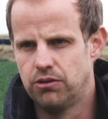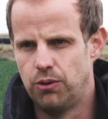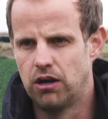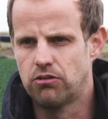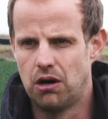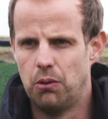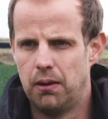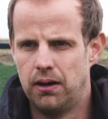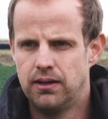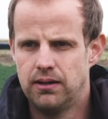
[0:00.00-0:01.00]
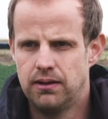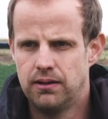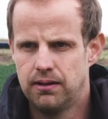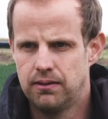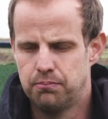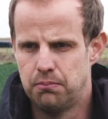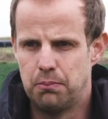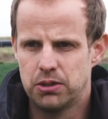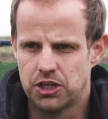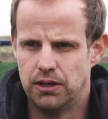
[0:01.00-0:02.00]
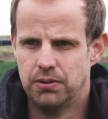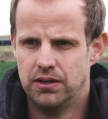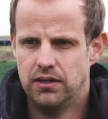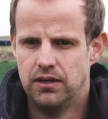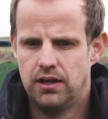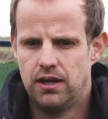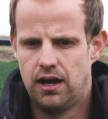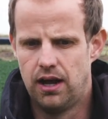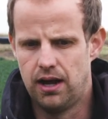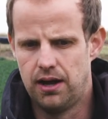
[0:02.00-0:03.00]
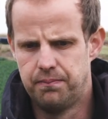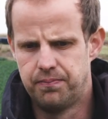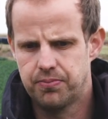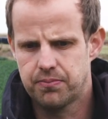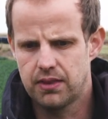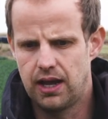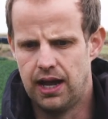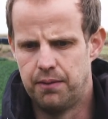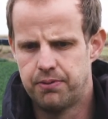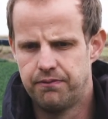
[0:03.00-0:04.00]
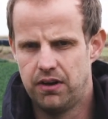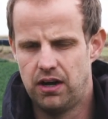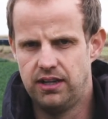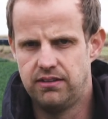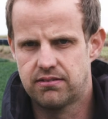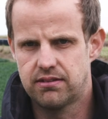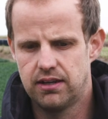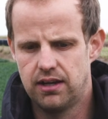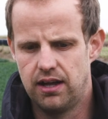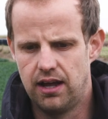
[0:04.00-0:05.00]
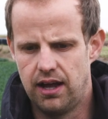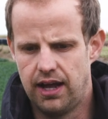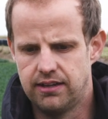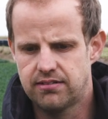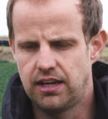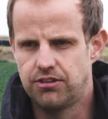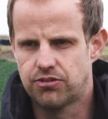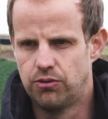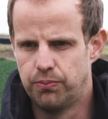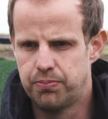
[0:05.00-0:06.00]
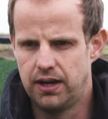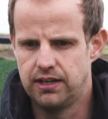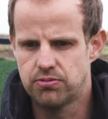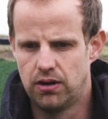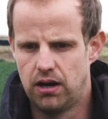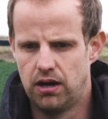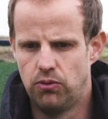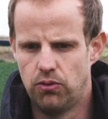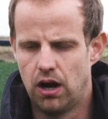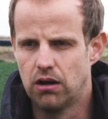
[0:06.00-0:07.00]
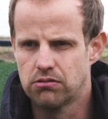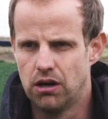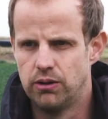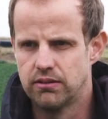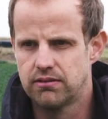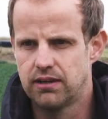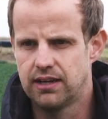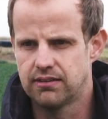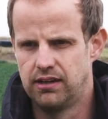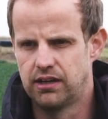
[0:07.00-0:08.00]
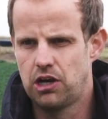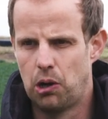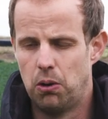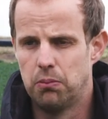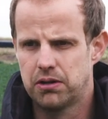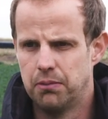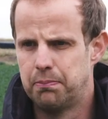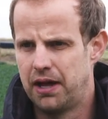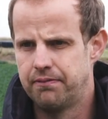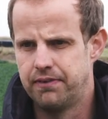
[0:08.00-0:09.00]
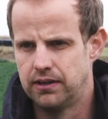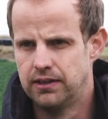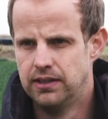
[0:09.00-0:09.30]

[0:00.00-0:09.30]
to our grower membership um, and provides a central place where our, all our growers as a co-op can benefit.